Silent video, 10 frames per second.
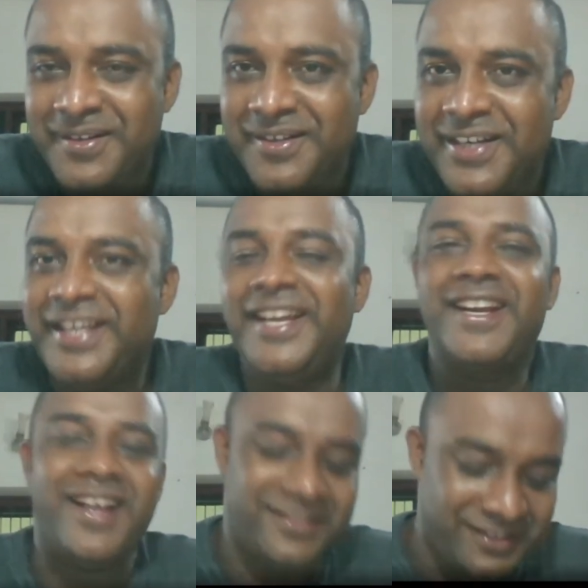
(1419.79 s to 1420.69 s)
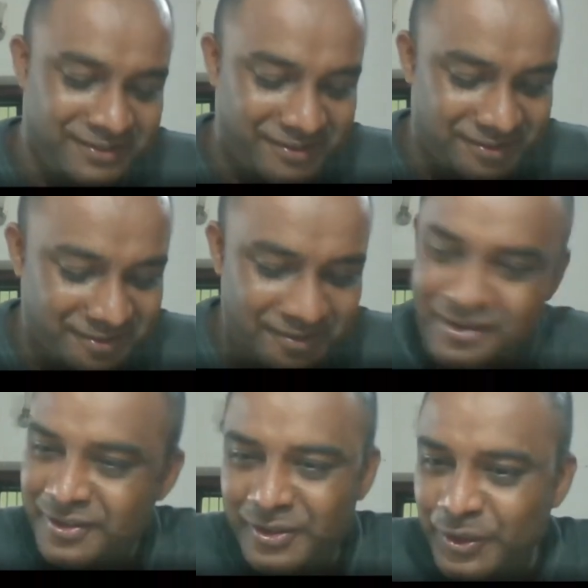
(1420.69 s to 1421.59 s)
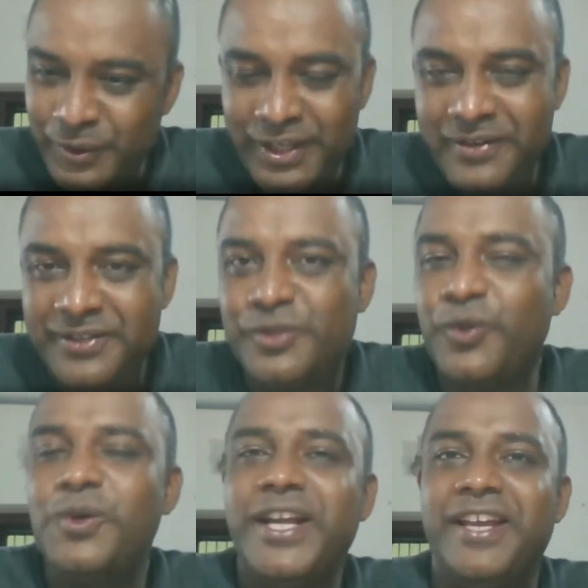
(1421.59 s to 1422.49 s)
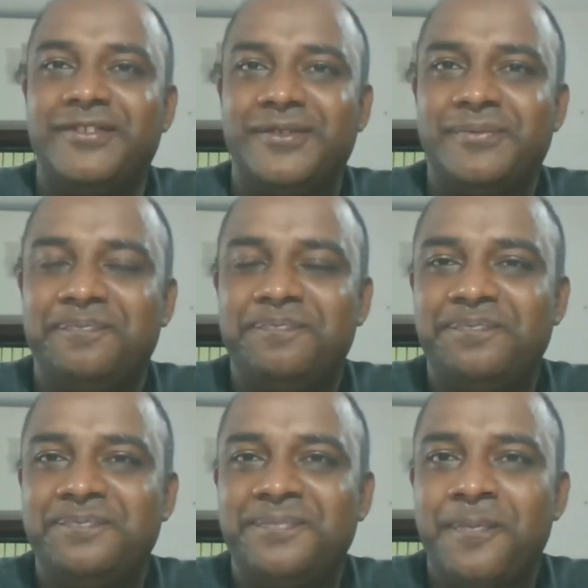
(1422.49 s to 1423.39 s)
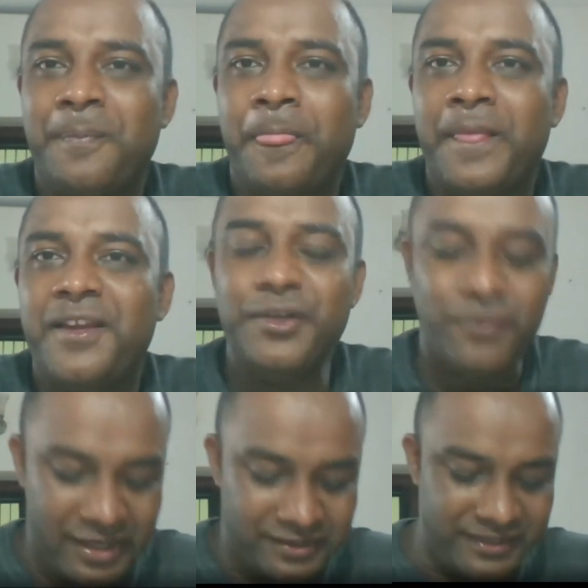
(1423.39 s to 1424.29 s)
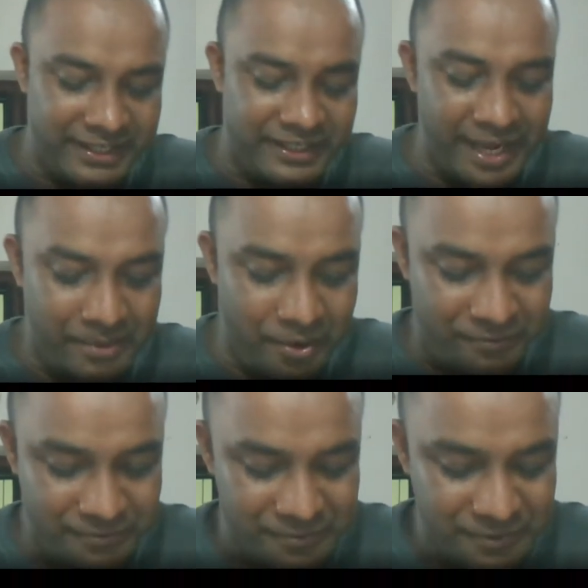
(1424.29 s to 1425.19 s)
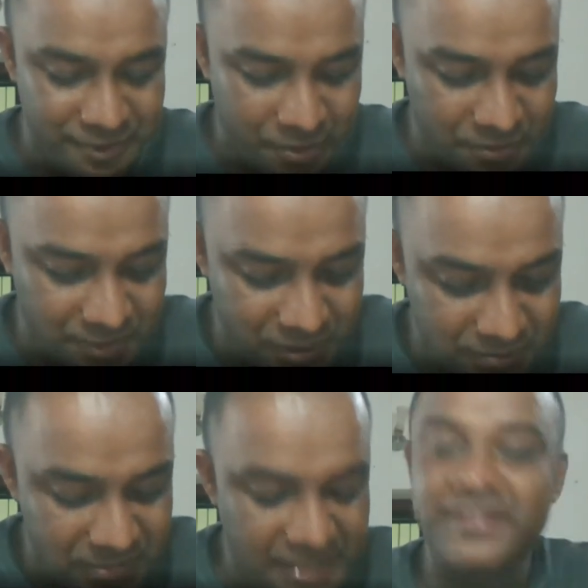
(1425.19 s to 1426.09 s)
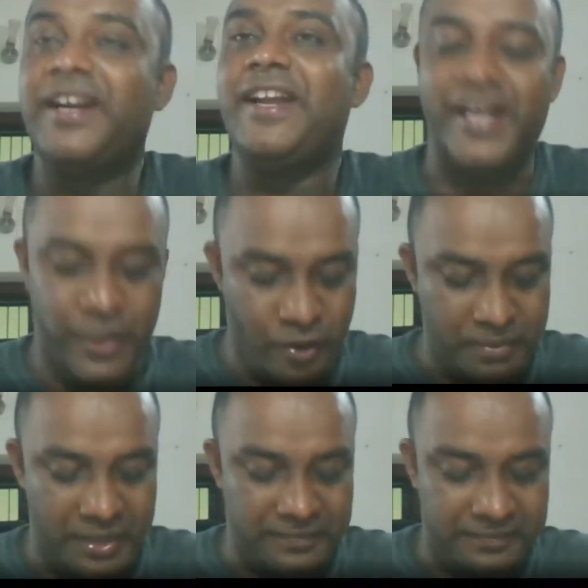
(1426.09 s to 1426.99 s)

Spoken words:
degree classes or during your school days. It was a time of, mixed economy.